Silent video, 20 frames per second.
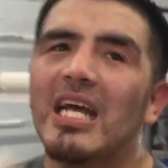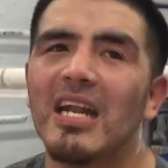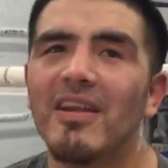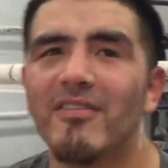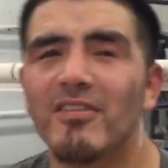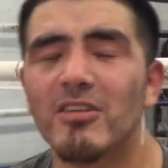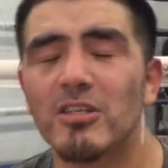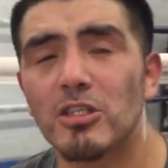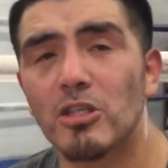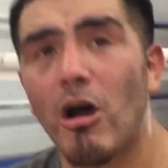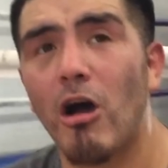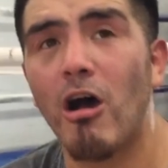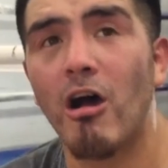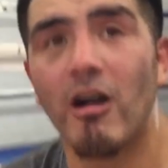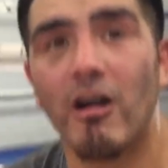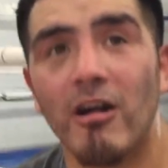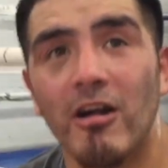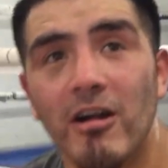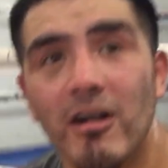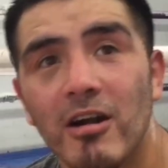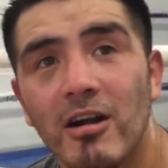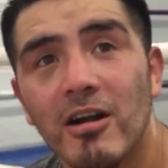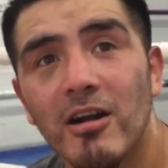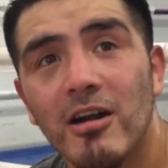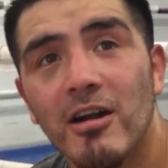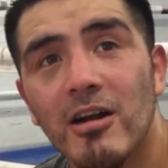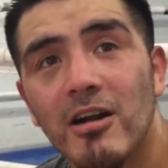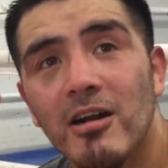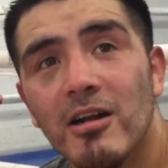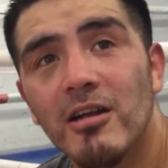not even a scar.
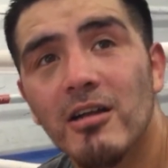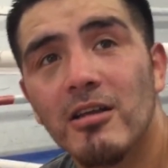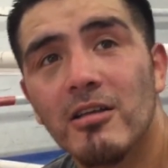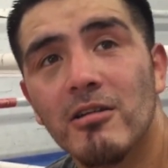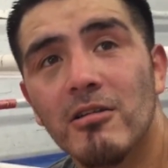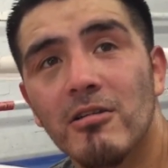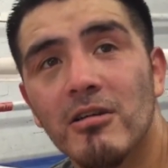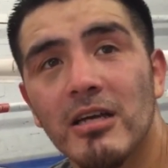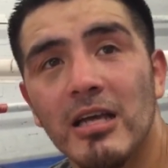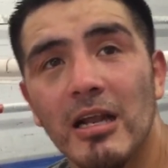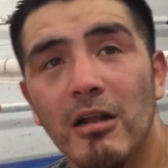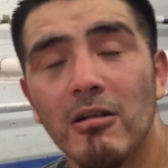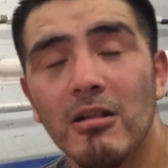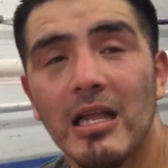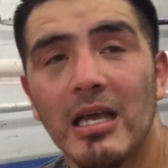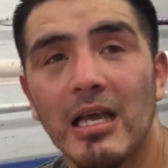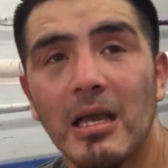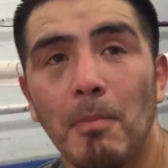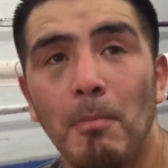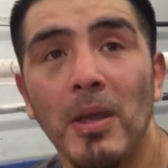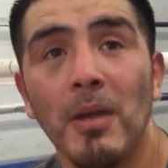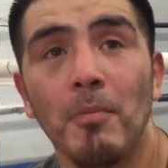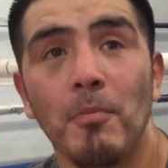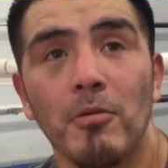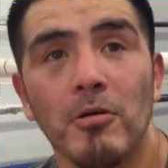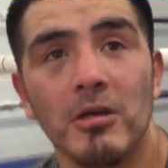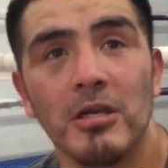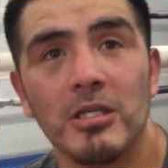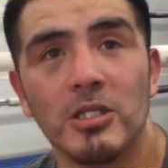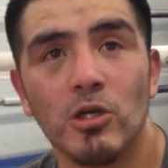You know, it looked like a
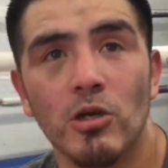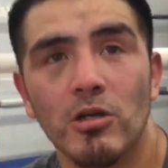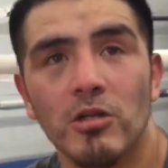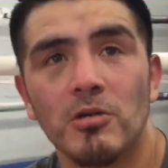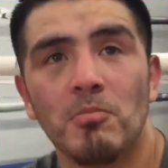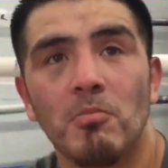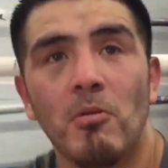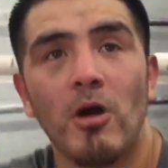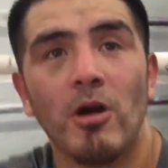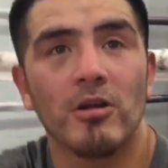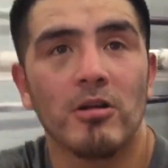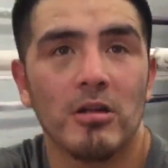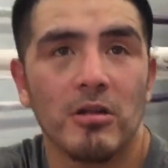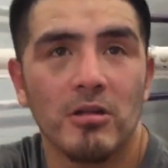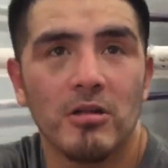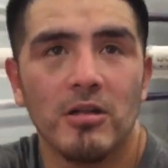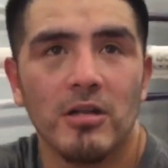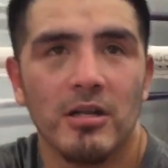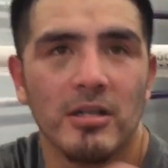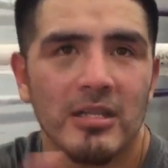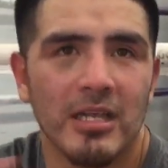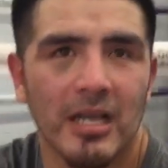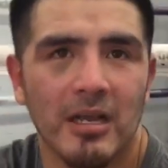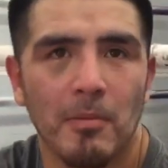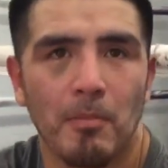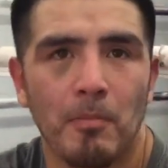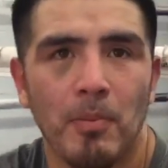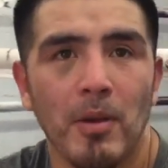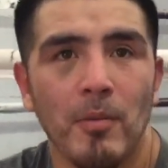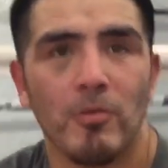pimple. He showed the mark. It's like
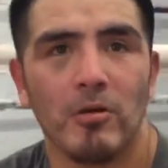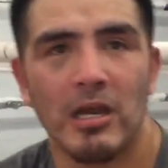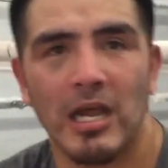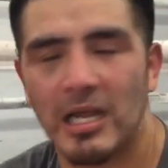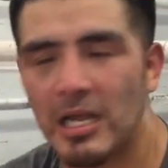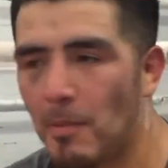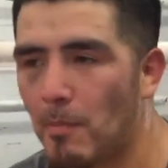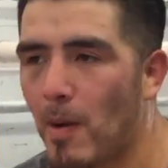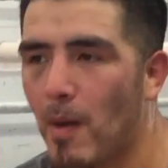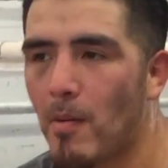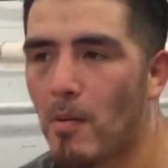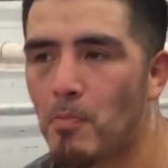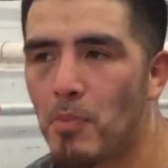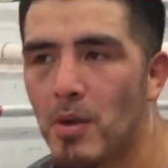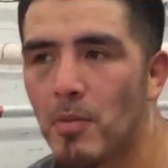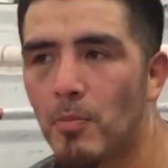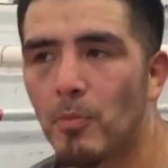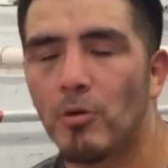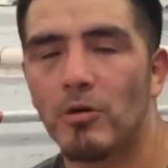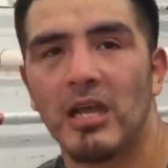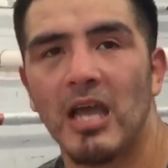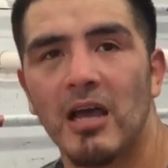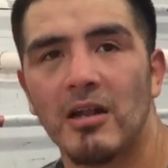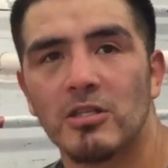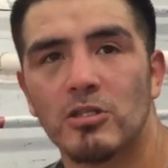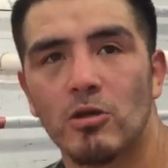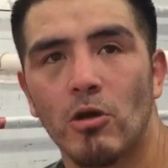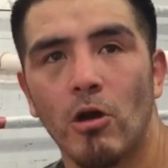a pimple, like he popped a pimple and he had a